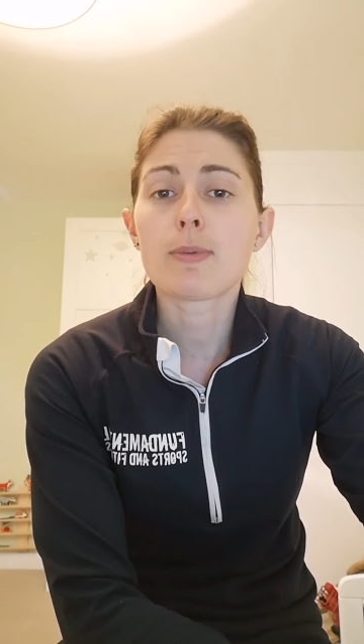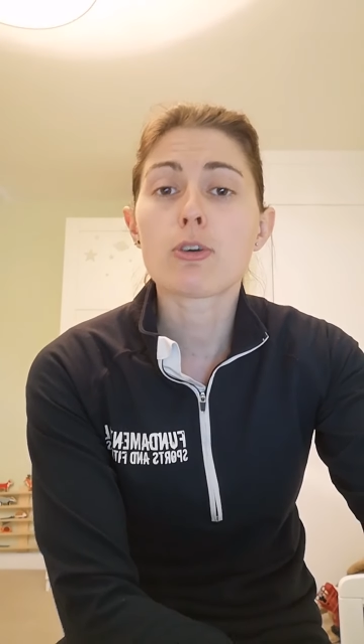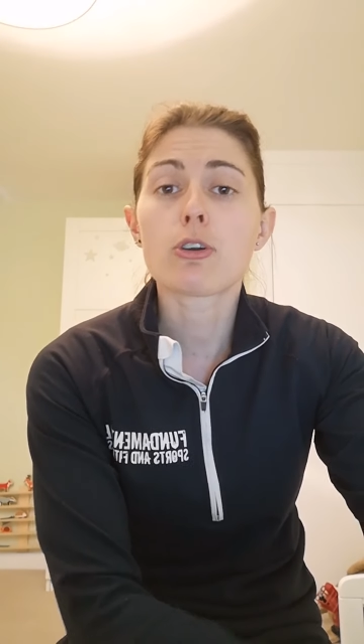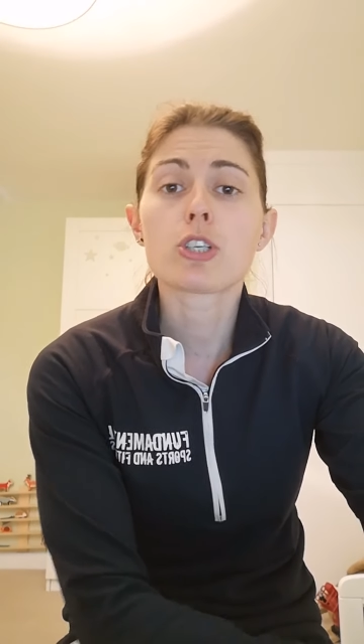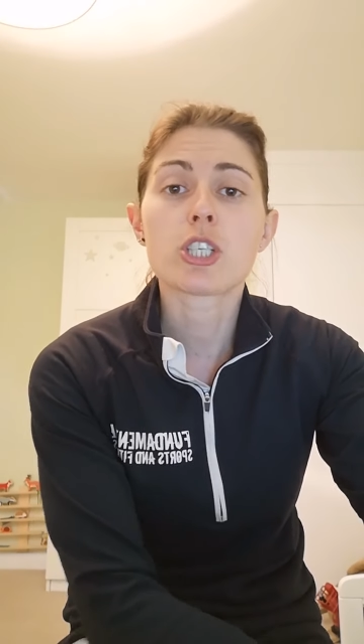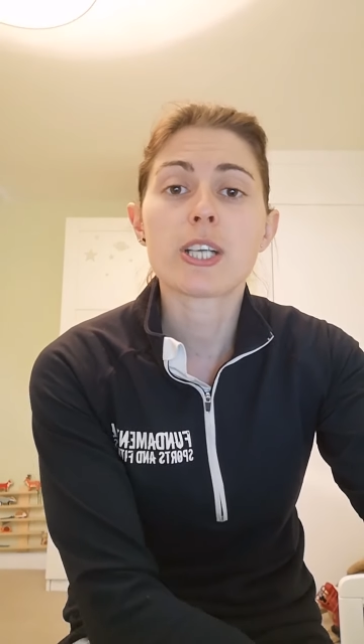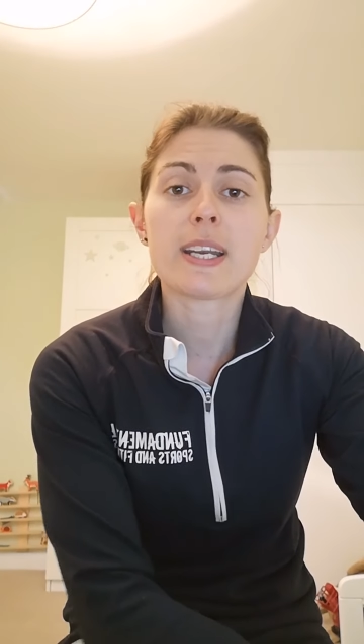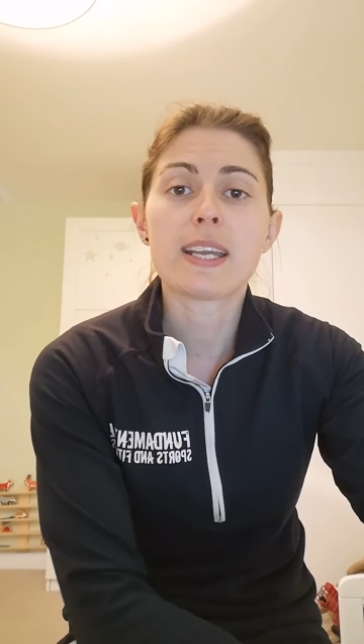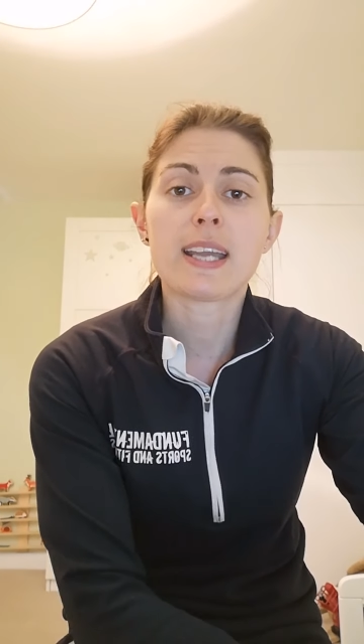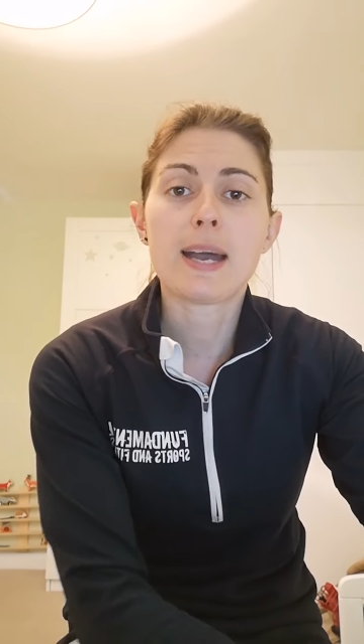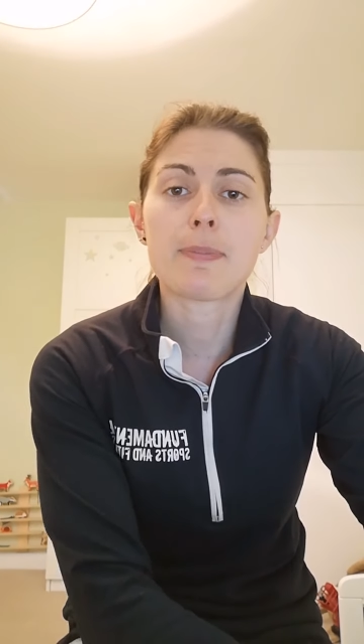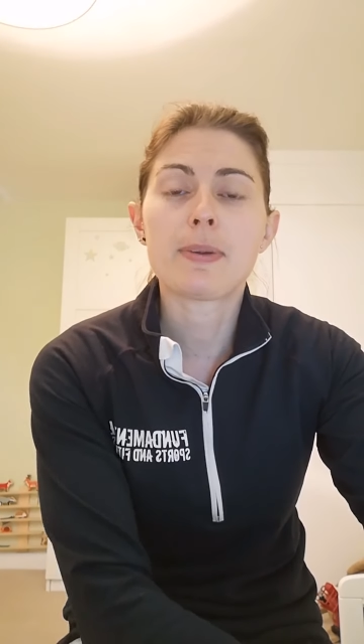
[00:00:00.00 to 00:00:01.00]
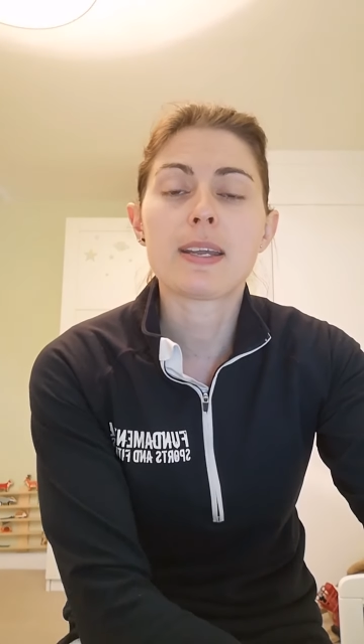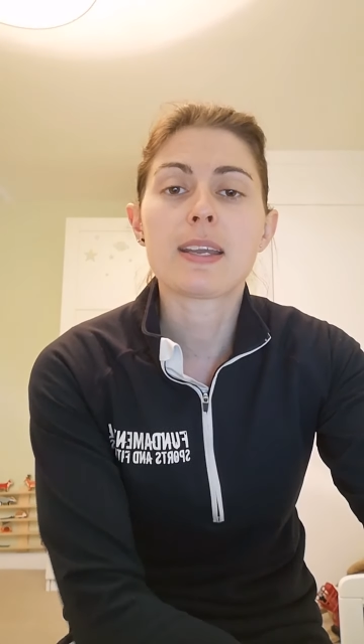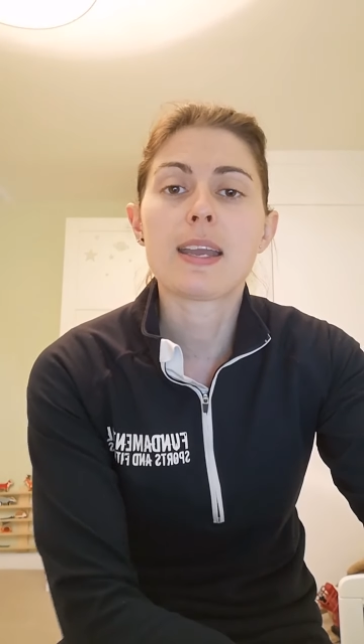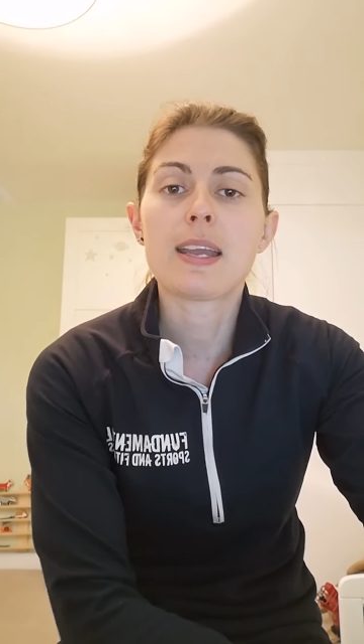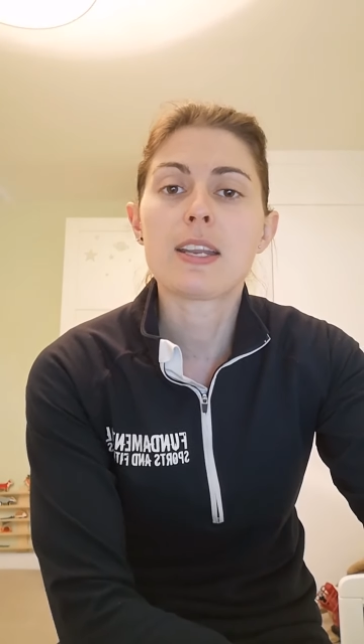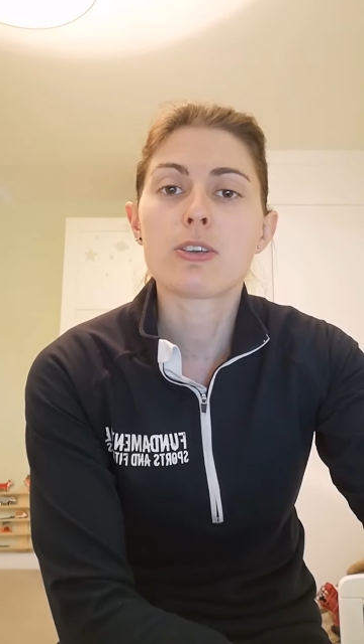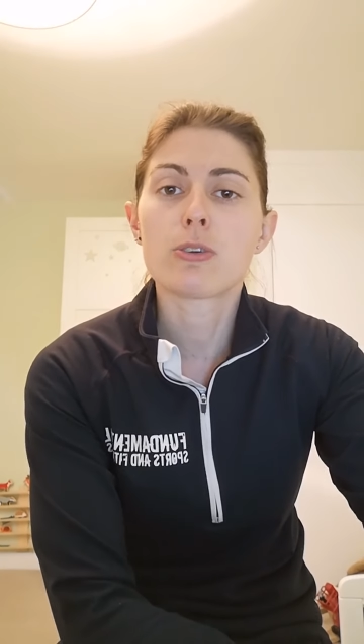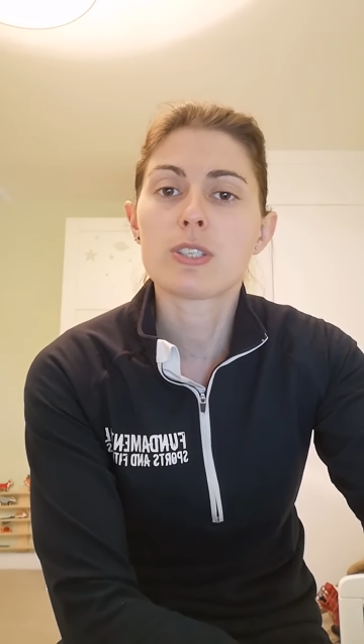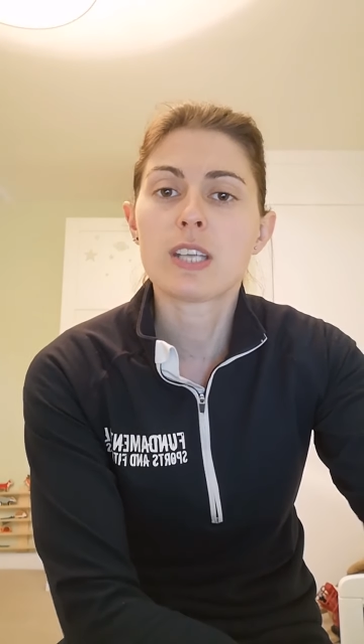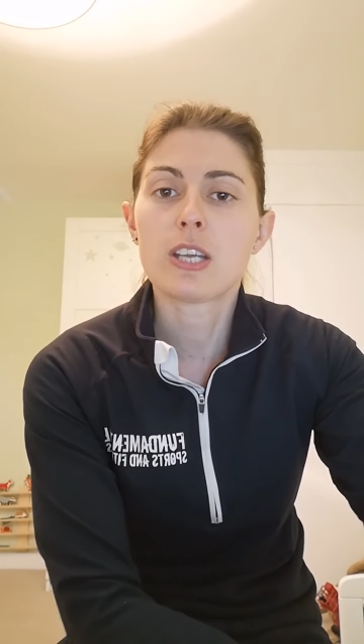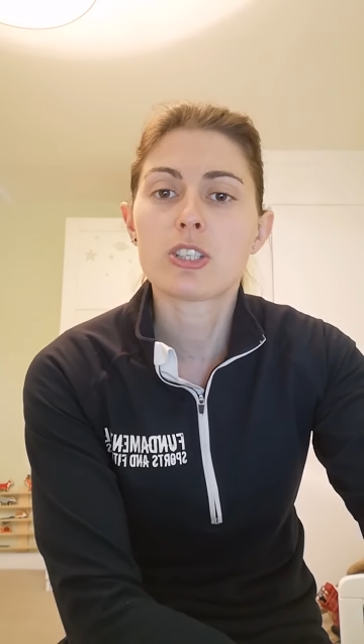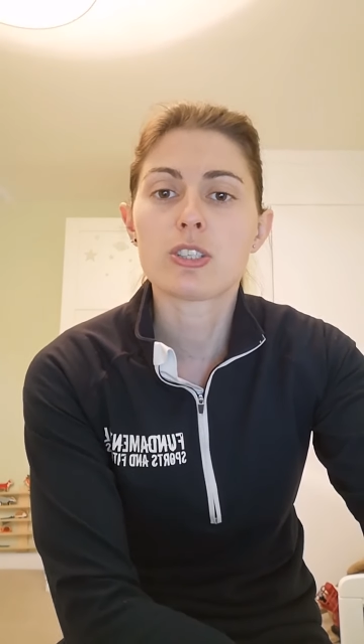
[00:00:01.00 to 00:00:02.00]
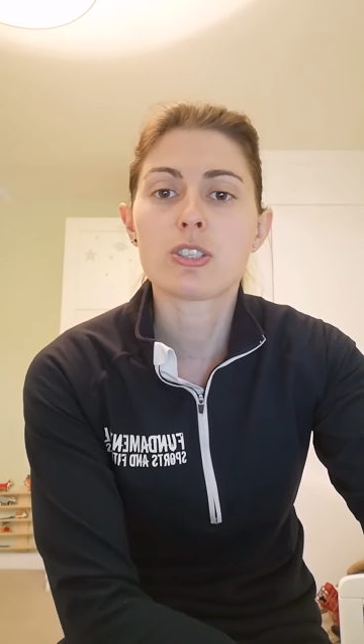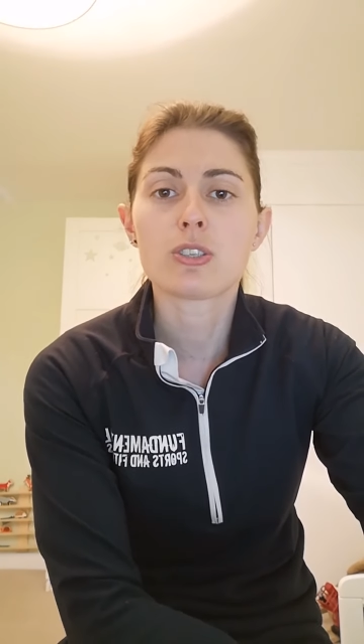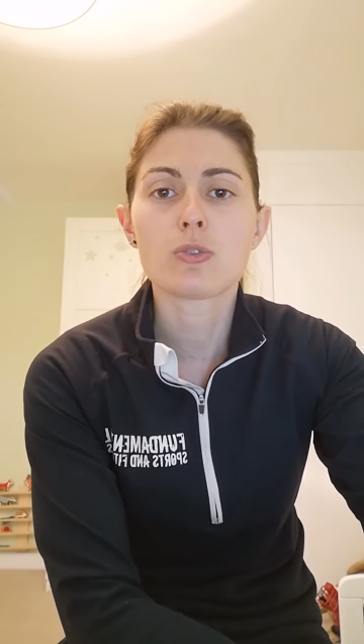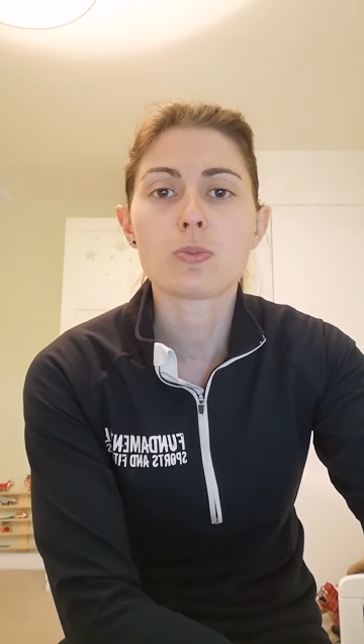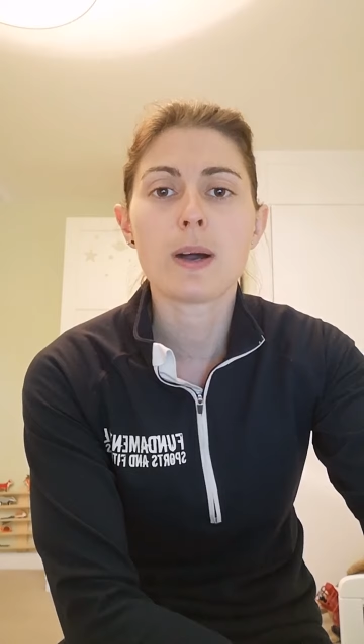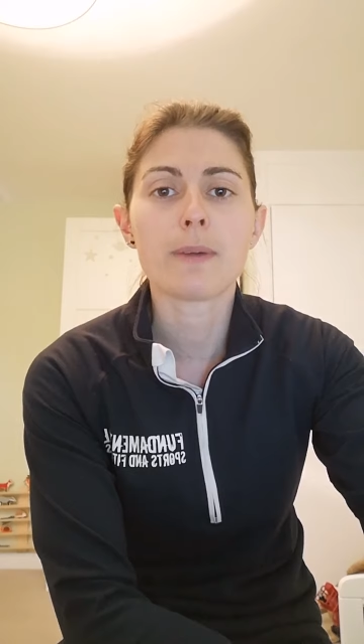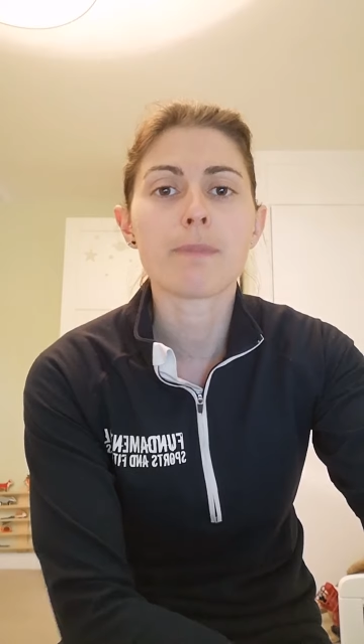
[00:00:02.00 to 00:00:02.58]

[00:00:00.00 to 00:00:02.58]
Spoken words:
cross-training happening in your sessions as well.